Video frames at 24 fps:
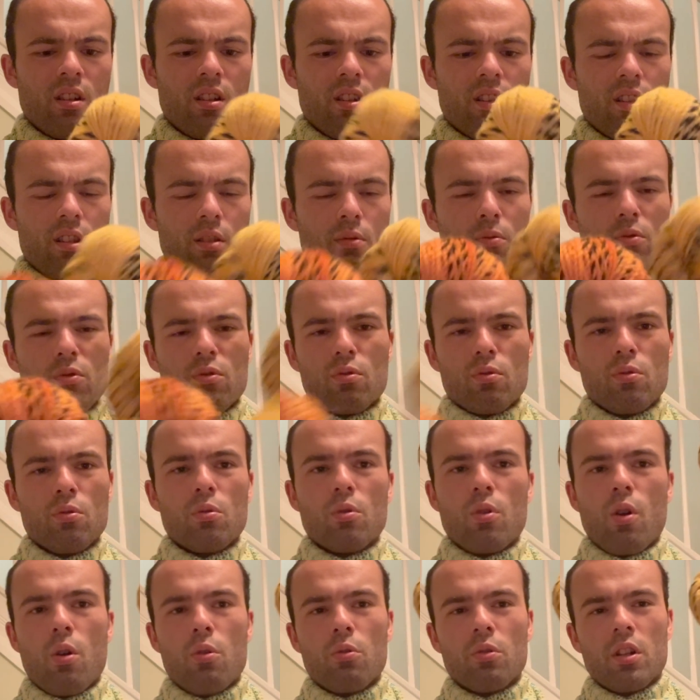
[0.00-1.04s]
This one's called
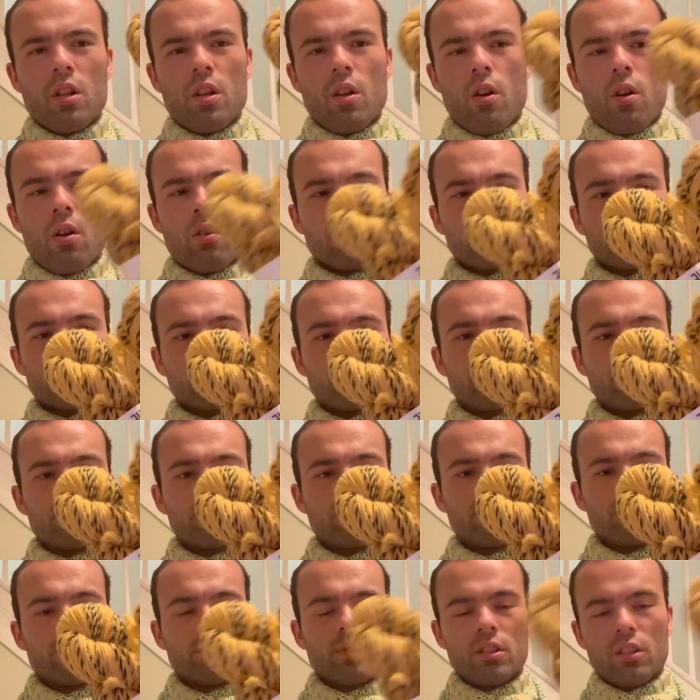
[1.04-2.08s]
Goldilocks.
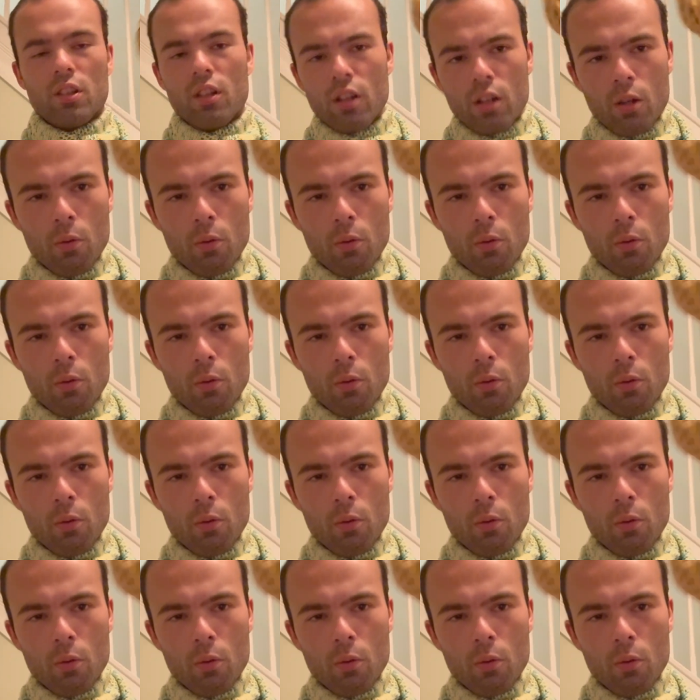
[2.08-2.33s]
I don't know